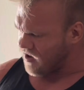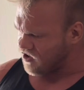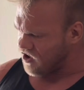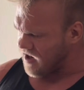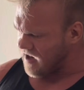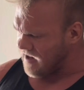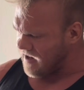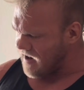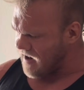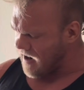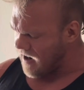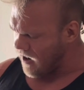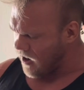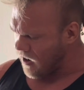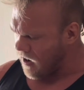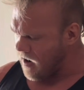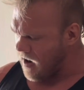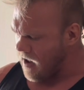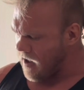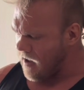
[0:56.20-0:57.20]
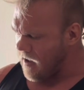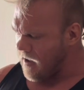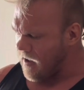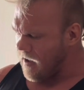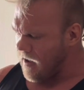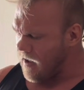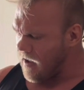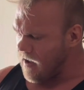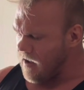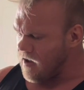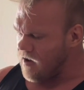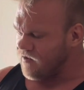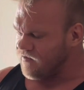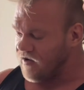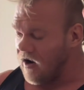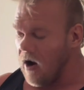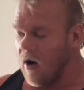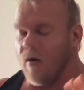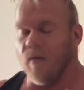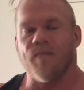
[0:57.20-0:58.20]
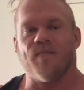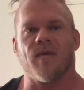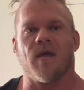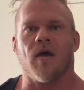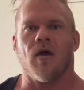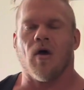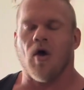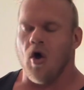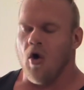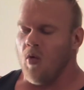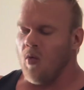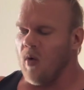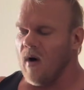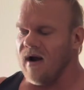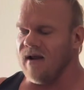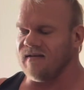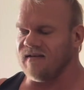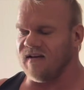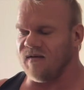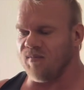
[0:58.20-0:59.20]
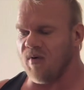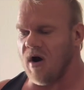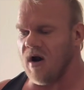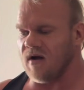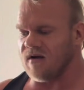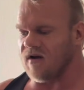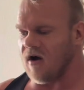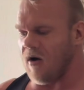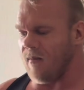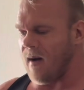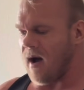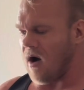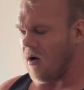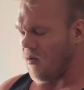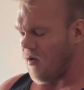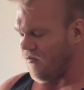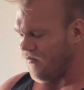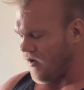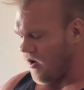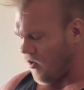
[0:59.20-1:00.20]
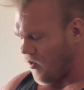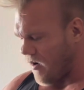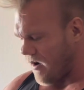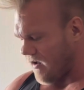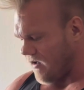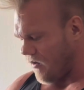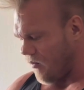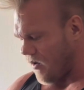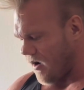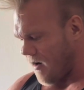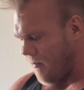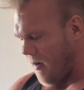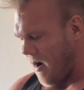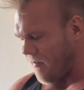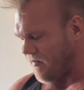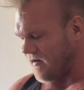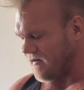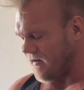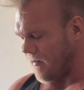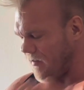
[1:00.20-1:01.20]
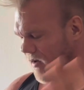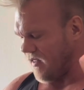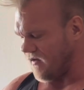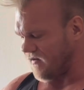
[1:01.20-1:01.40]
you need to hear. So, what is this product all about? Well, real quickly, we're going to pop this up on the